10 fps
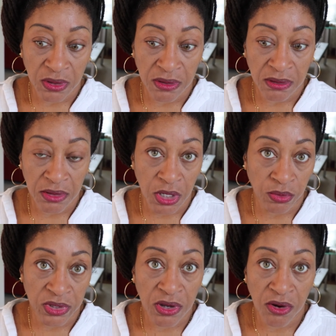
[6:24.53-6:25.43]
you know,
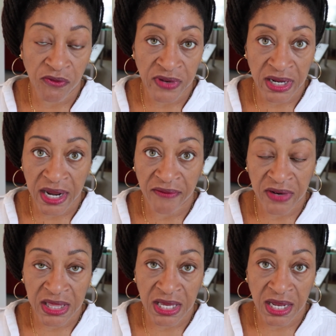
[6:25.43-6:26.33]
with COVID and
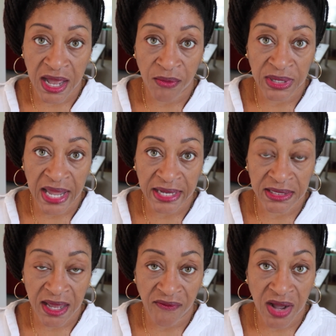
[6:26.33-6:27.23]
everything. I would like to
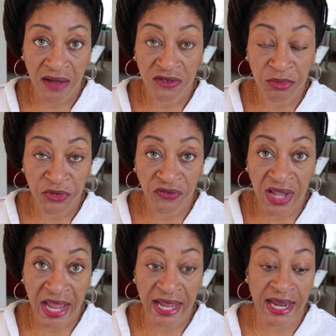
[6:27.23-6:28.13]
have a comfortable
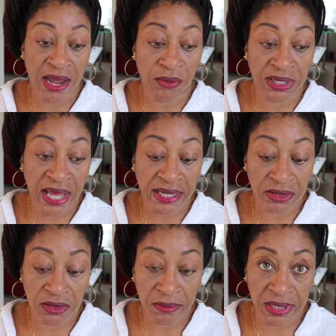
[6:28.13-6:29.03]
flight, and I would like to